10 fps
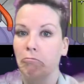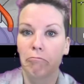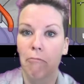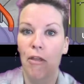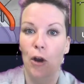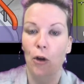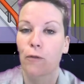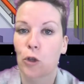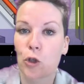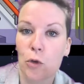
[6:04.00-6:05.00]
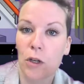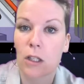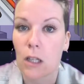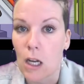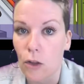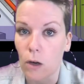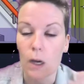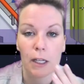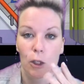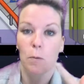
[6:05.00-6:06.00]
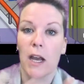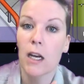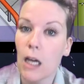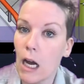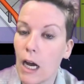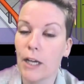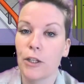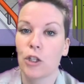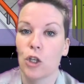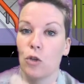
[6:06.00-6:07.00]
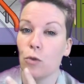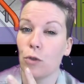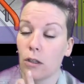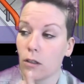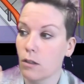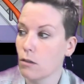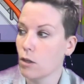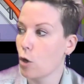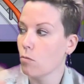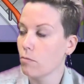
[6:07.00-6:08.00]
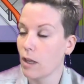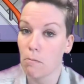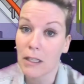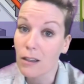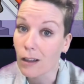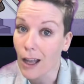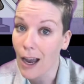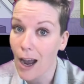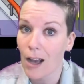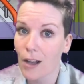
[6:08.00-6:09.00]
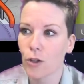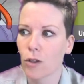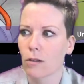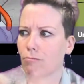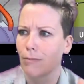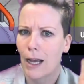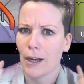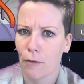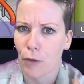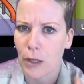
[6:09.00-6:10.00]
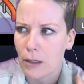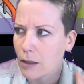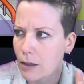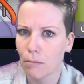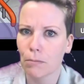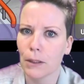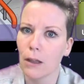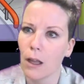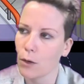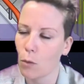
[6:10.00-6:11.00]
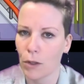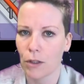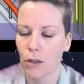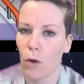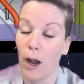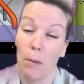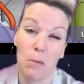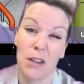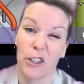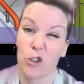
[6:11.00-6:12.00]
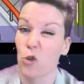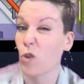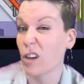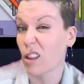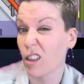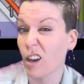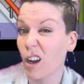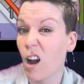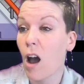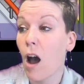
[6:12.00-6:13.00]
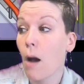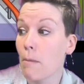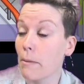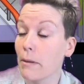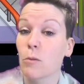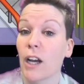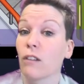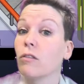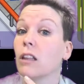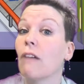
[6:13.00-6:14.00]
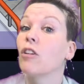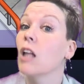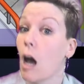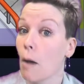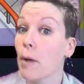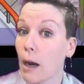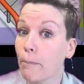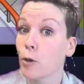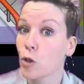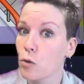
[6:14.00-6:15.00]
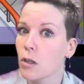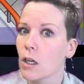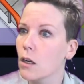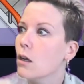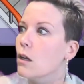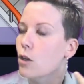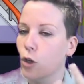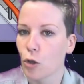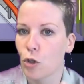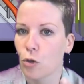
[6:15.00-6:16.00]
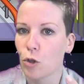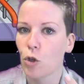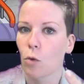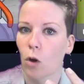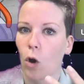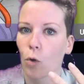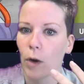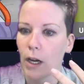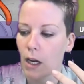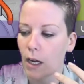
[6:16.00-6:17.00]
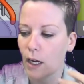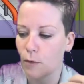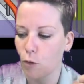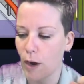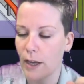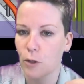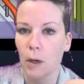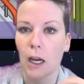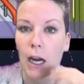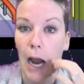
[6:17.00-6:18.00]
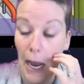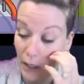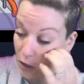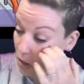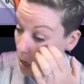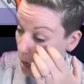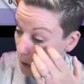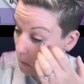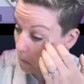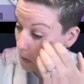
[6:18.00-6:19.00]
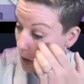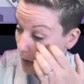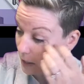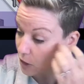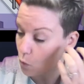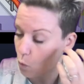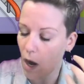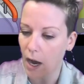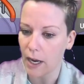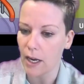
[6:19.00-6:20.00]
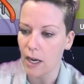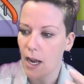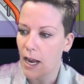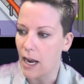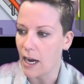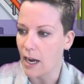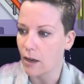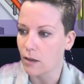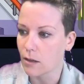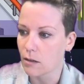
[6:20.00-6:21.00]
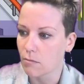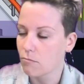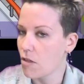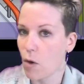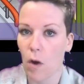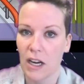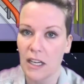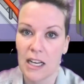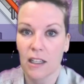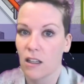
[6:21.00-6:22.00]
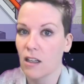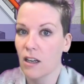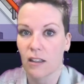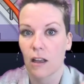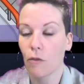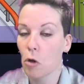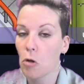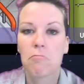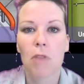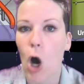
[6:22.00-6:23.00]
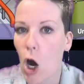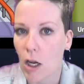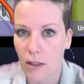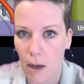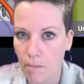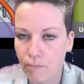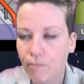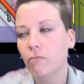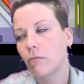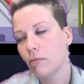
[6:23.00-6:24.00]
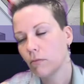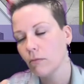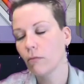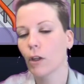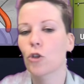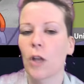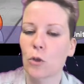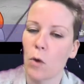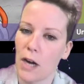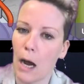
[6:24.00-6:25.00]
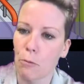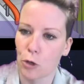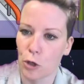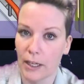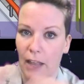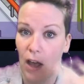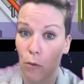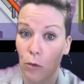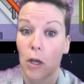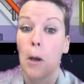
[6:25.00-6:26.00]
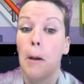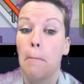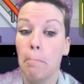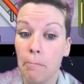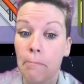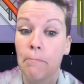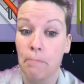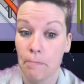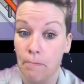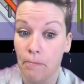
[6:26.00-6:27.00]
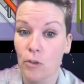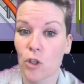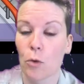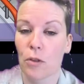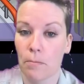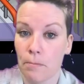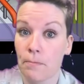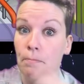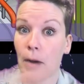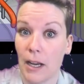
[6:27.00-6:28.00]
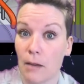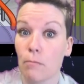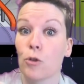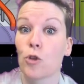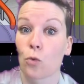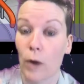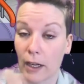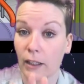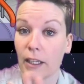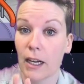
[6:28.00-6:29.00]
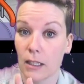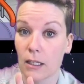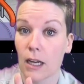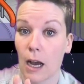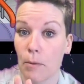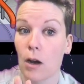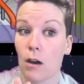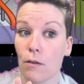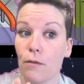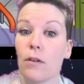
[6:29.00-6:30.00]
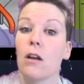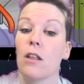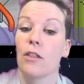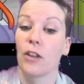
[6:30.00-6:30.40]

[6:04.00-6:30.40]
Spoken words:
there for students to either expand on, to use as, they missed class, not every day, but like once in a while, maybe an extra credit thing, maybe some kind of level up opportunity, students who are already kind of grasping X and Y and they want to take it to the next level. Awesome. So that's one option. Again, that was So with I am directly on top of the